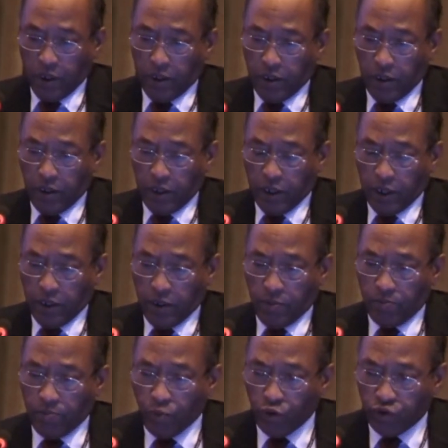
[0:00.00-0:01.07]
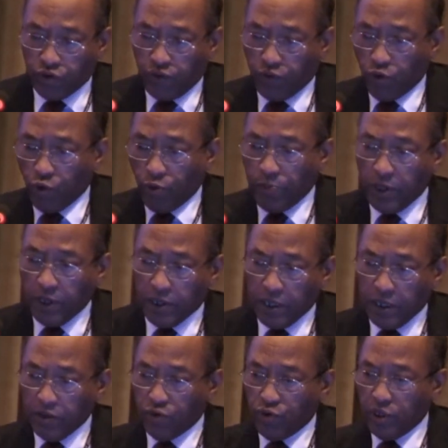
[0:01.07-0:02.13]
and most of the European
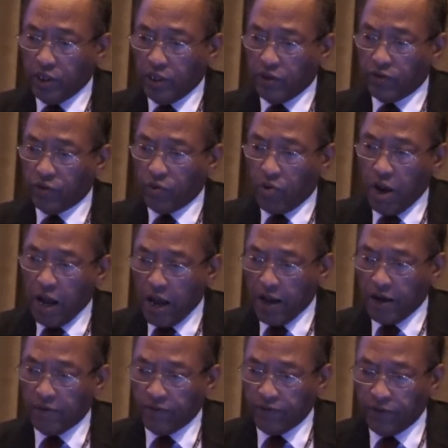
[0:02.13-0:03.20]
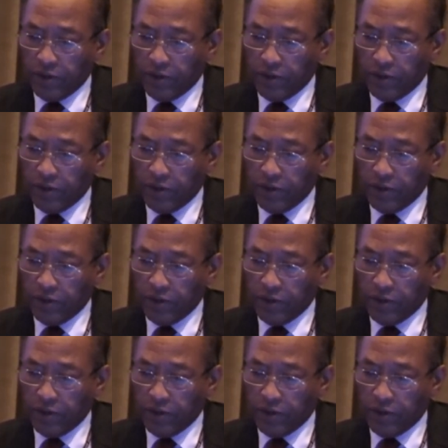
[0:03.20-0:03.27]
countries, you have